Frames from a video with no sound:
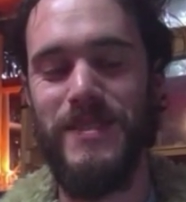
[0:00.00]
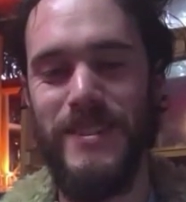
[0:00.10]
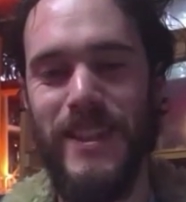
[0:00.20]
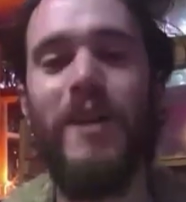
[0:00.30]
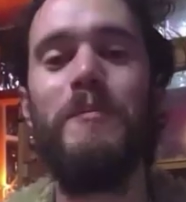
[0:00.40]

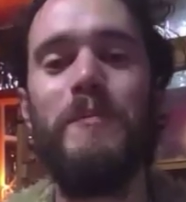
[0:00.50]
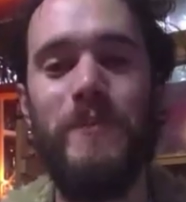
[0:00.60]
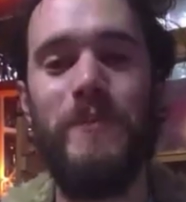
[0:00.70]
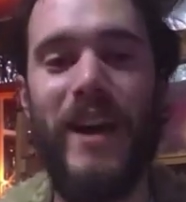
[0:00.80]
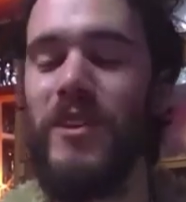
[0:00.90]
yeah.
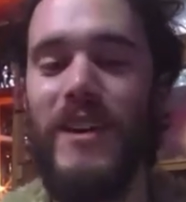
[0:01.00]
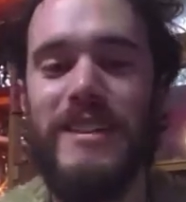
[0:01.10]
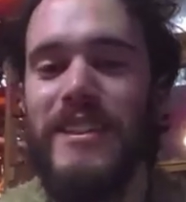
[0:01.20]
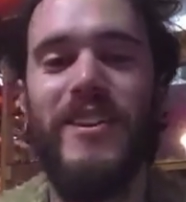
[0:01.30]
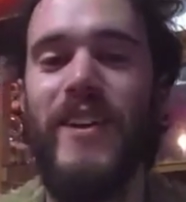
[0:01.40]
Yeah, I
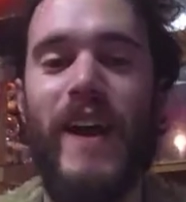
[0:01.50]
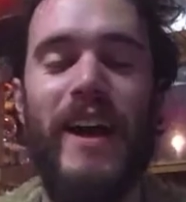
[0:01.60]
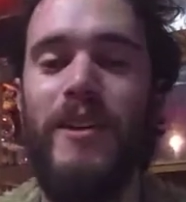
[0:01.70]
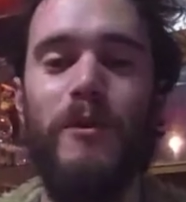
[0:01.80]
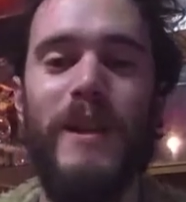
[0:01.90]
like that
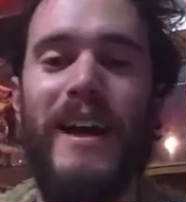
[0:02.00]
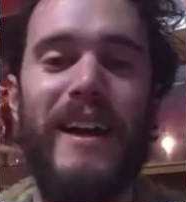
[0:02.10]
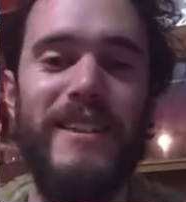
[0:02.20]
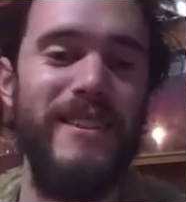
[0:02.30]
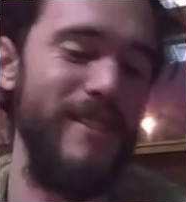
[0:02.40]

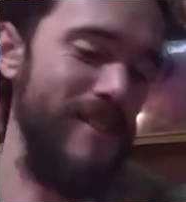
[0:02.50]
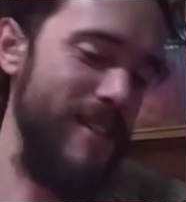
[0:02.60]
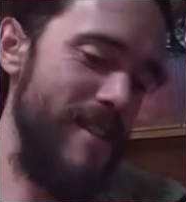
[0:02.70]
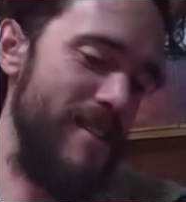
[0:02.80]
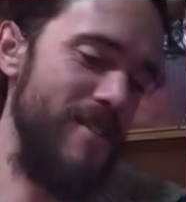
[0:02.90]
relax.
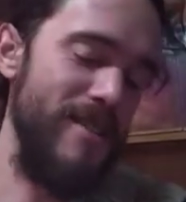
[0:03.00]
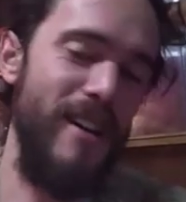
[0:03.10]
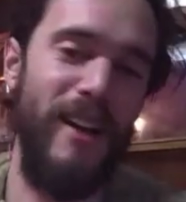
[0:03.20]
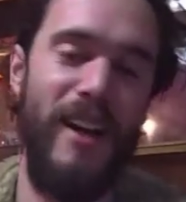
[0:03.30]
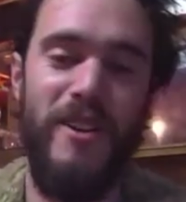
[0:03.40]
It's just
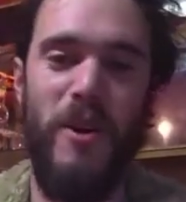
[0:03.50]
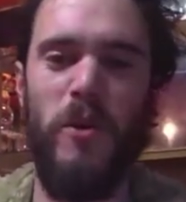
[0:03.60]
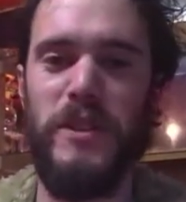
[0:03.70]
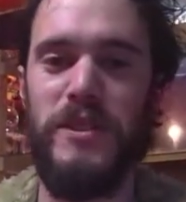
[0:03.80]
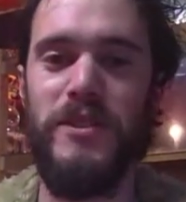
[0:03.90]
like I don't know
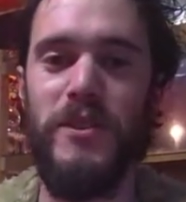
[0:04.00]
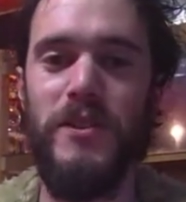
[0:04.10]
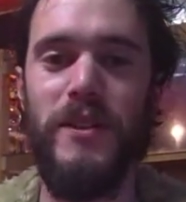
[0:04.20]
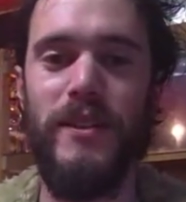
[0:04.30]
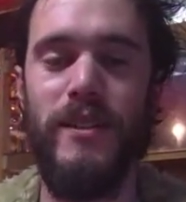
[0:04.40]
what to
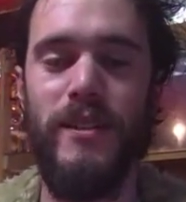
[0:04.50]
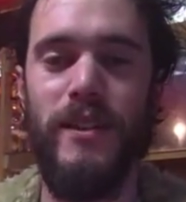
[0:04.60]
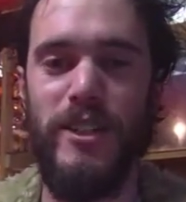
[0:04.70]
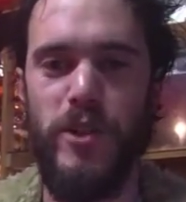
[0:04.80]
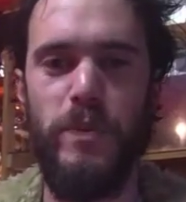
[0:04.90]
do. Yeah,
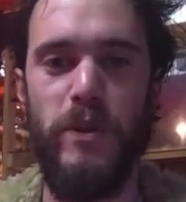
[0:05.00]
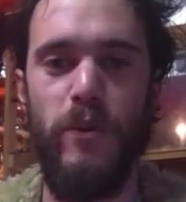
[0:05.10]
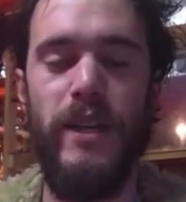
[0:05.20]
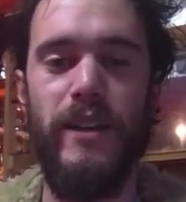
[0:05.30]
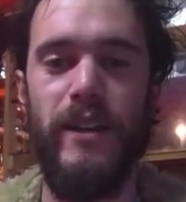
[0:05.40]
I should
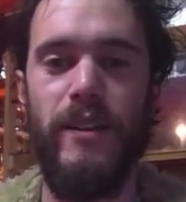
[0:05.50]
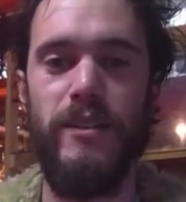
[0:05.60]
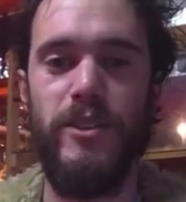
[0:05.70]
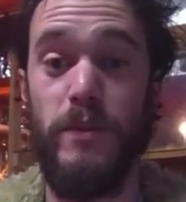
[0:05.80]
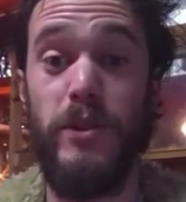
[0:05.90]
be reading,
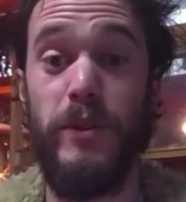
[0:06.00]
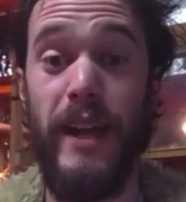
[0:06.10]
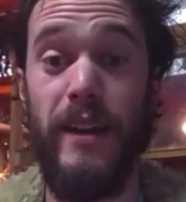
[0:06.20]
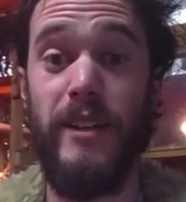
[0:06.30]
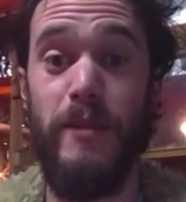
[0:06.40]
should be doing
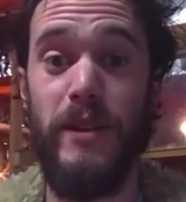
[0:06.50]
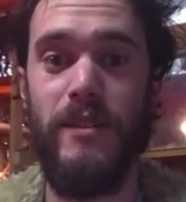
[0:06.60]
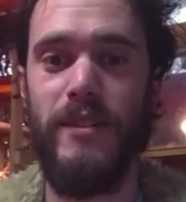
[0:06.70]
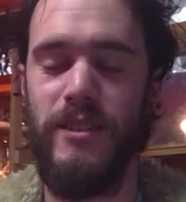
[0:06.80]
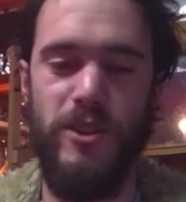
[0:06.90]
academic
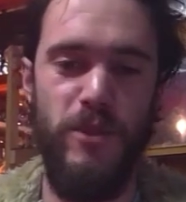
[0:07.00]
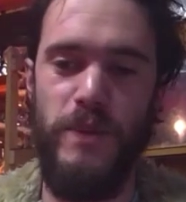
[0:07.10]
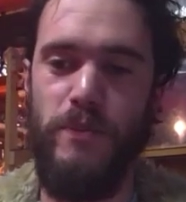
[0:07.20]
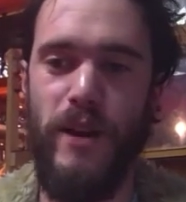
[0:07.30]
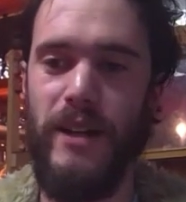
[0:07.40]
things. I should
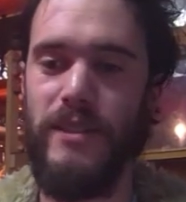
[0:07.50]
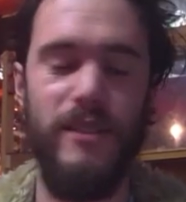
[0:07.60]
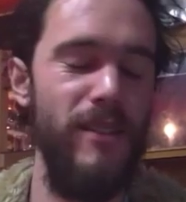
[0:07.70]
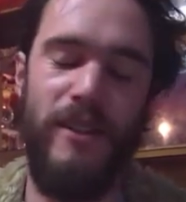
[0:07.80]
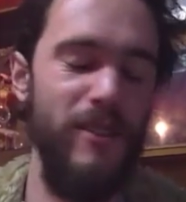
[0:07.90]
be
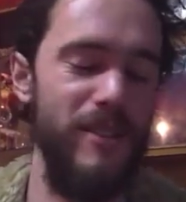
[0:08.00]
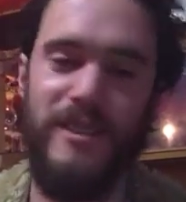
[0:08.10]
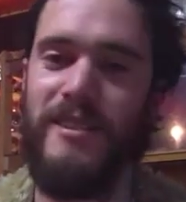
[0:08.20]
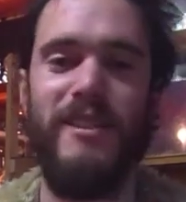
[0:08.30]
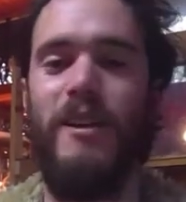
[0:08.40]
practicing. You know,
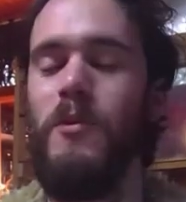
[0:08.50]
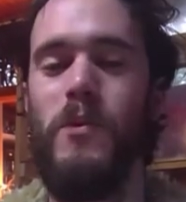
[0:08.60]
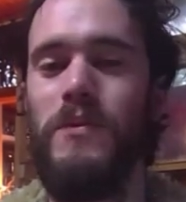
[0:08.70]
it's just yeah. Like,